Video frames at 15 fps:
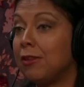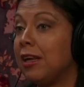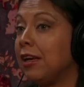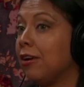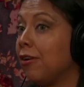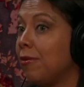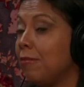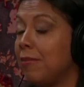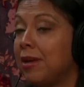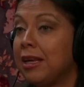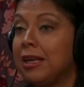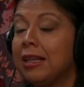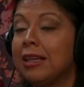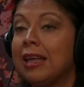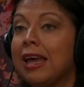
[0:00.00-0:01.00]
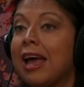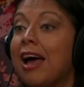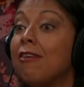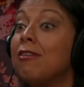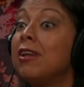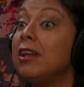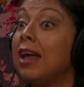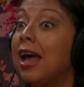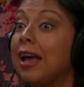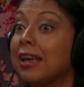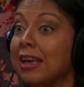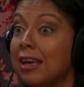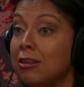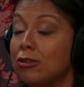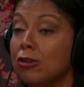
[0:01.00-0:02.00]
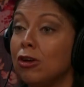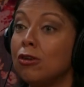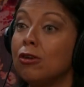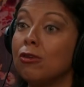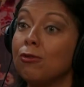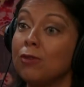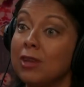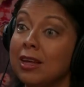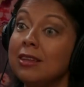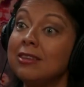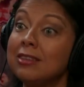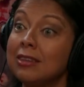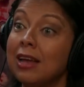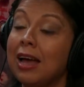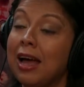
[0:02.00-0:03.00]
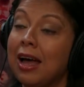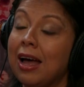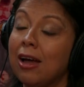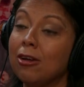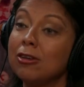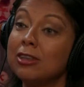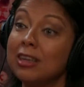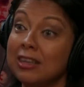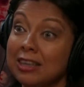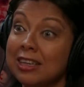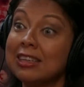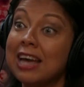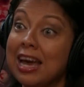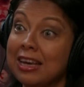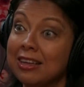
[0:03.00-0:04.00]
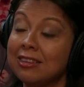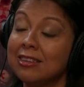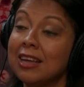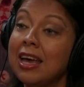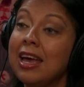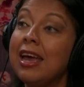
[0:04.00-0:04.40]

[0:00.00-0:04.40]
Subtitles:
They come in, they have a caseload of 10 clients,